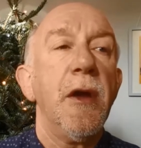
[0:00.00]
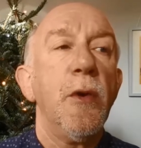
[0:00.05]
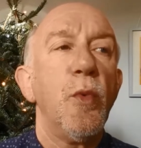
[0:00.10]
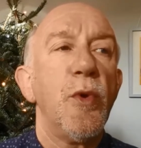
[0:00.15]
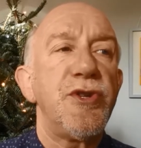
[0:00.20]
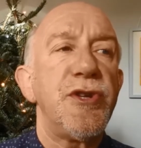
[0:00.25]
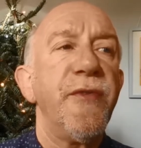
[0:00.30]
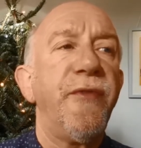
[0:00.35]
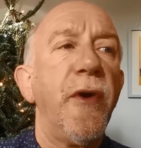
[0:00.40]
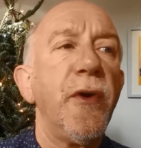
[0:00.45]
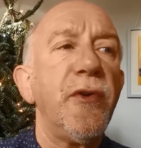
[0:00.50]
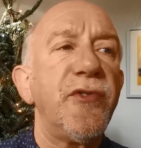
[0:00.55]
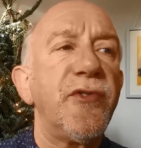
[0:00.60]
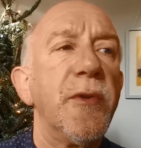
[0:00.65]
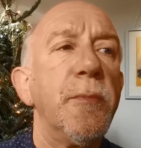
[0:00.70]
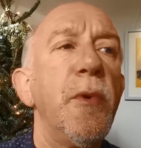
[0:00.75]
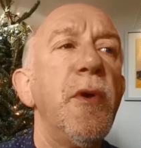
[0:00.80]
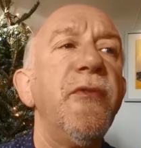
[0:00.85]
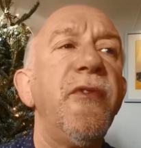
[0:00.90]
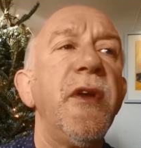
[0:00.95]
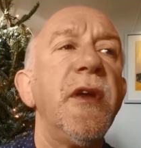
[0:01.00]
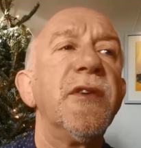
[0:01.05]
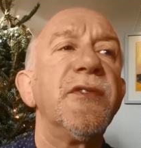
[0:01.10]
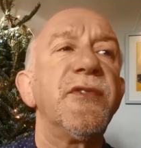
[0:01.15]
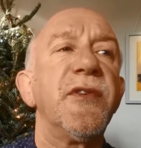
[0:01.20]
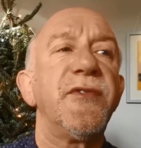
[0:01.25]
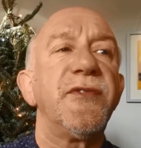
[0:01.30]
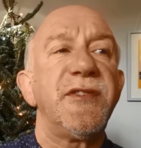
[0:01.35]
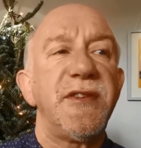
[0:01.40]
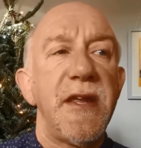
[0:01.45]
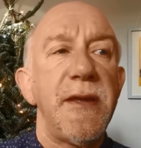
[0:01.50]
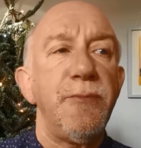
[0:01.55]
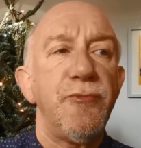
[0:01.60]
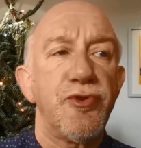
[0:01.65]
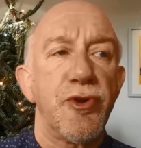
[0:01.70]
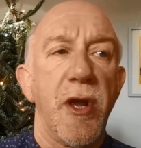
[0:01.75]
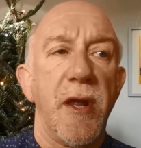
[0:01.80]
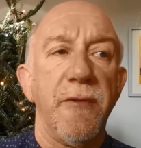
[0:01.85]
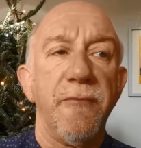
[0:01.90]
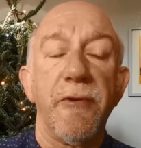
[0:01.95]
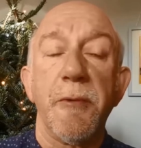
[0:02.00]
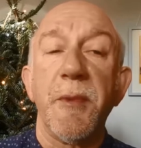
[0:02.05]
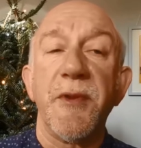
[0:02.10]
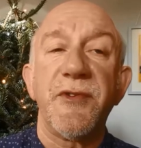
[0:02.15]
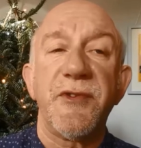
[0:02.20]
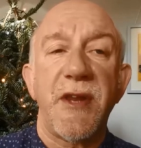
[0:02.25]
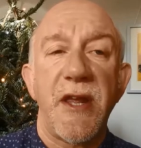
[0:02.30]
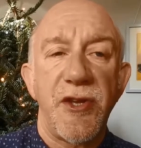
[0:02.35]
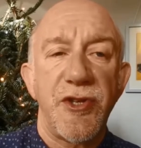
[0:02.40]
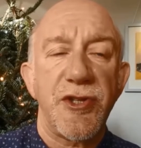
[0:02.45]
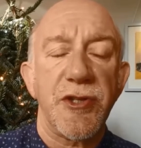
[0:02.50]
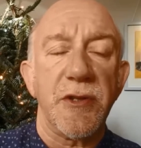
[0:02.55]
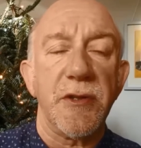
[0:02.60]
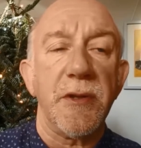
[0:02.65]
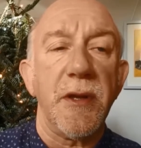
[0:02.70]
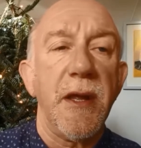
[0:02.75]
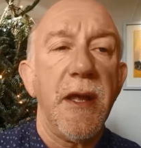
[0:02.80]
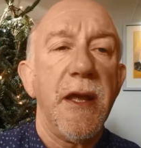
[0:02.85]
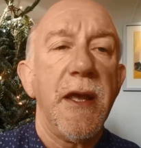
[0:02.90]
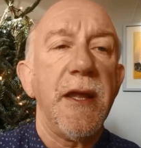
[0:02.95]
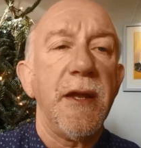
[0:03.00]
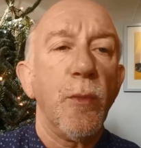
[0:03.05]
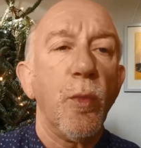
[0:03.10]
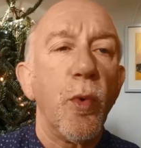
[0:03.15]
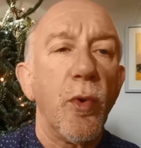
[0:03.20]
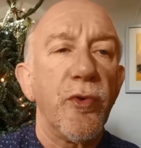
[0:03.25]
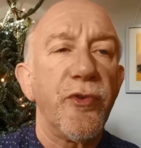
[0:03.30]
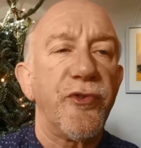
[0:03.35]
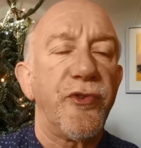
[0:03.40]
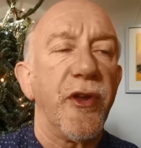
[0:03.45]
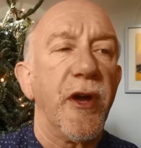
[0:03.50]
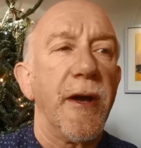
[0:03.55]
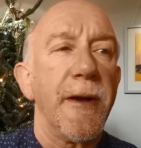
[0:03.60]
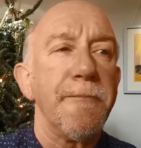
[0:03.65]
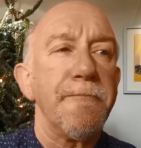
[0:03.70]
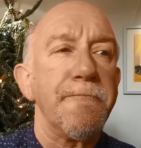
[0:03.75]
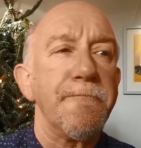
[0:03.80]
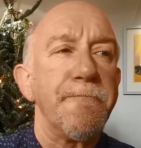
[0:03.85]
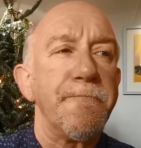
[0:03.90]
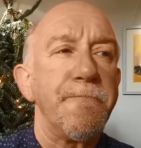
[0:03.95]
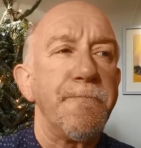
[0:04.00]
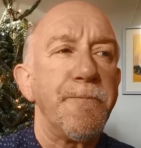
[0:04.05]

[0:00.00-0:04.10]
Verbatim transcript: which evokes the moving as a steam train from a station in waltz time.